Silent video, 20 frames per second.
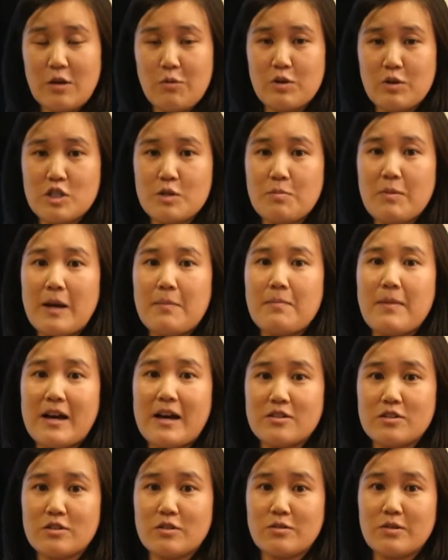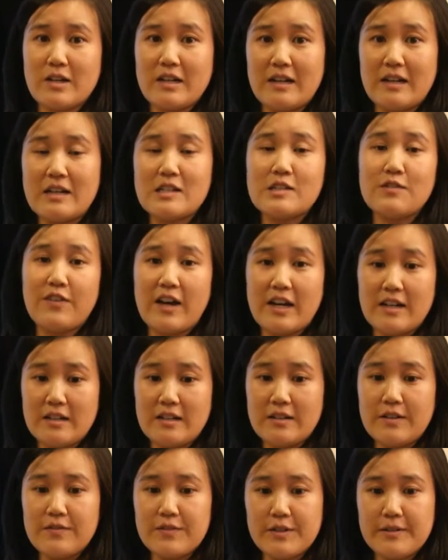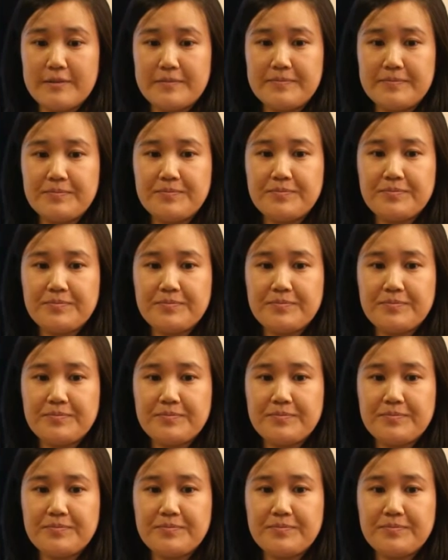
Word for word: which might masquerade as fatty liver.